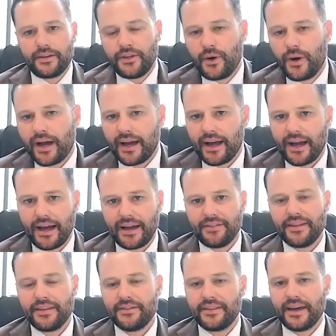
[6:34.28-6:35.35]
you know I, I
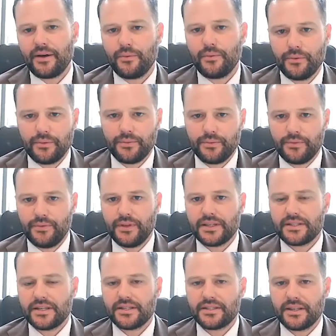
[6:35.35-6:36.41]
think that this
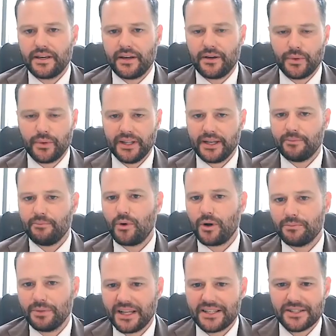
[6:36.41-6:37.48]
is a really
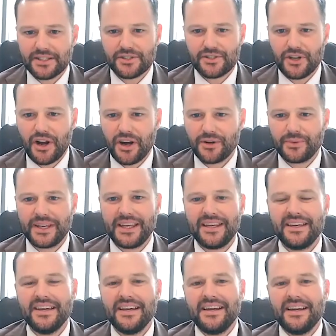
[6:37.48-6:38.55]
important place to start
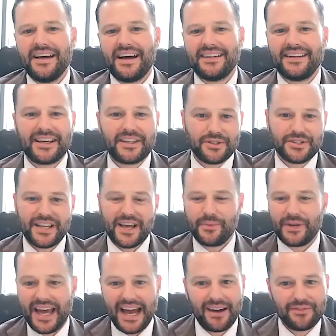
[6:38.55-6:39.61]
we like you said we
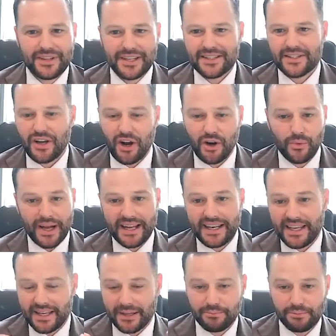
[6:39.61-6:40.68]
have this
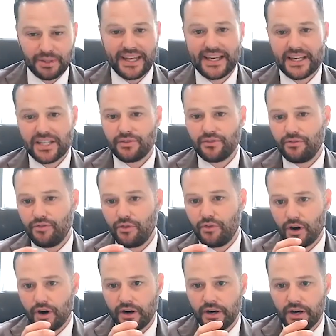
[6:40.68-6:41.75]
already in place
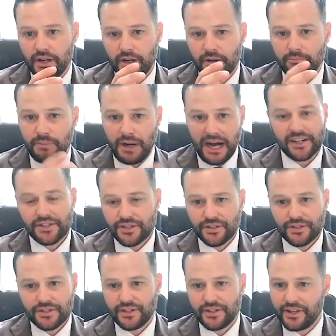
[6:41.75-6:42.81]
for
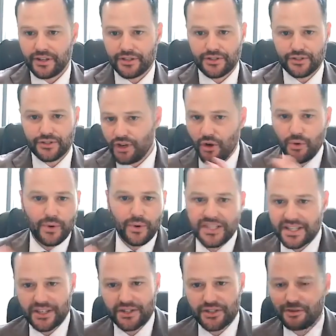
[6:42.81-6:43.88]
boxers. There's no
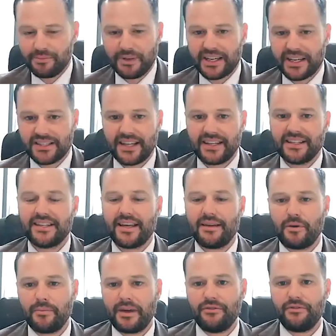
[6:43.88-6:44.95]
reason it shouldn't be extended to
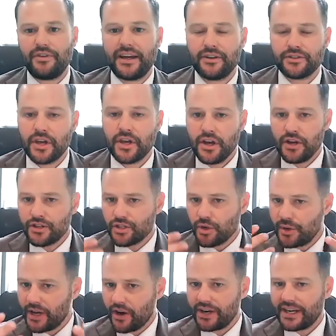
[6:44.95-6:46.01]
MMA fighters. So
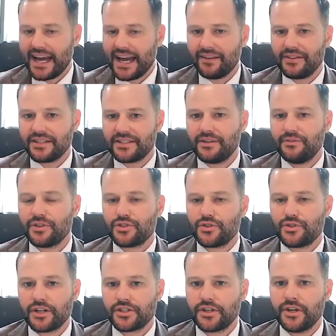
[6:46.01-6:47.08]
we already have this
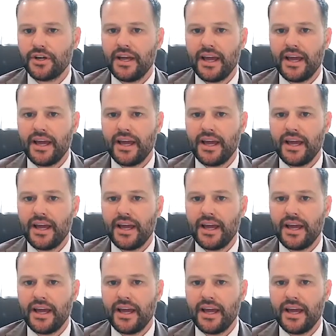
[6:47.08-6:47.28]
infrastructure.